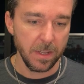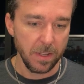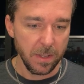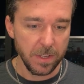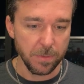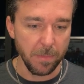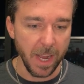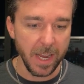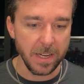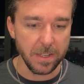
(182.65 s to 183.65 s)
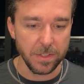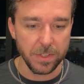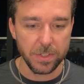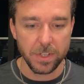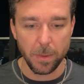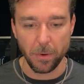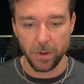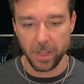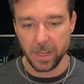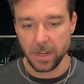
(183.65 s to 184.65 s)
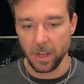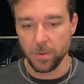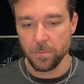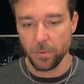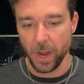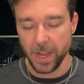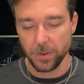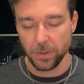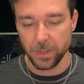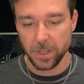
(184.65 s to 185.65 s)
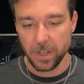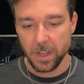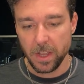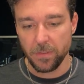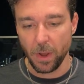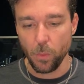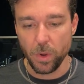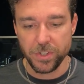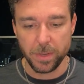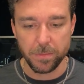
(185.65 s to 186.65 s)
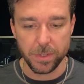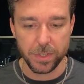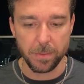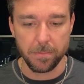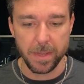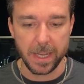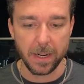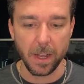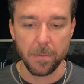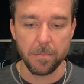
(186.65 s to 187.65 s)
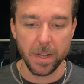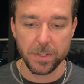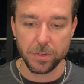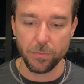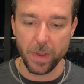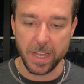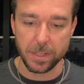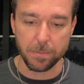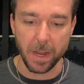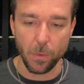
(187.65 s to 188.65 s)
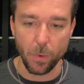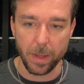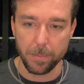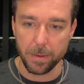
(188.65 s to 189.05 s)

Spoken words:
His mind is stubborn and unbridled. If I wish him to submit, I must raise my whip.